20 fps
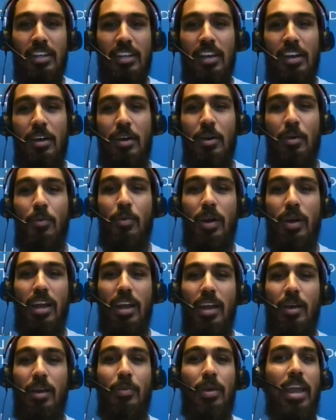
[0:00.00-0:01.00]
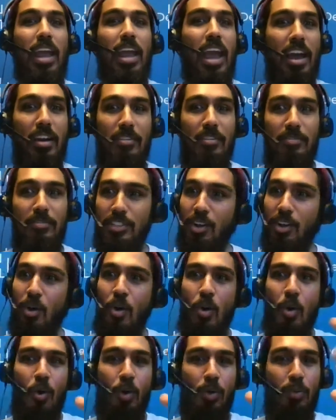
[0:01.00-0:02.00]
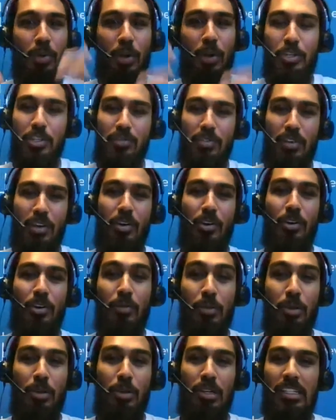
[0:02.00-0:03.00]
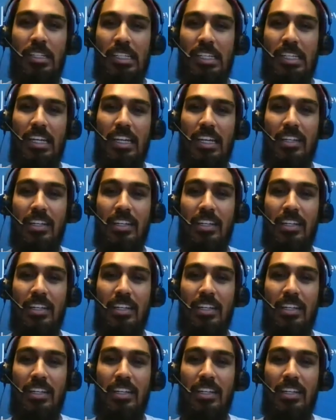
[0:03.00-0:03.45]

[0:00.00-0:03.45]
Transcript: where we have just a whole bunch of our community and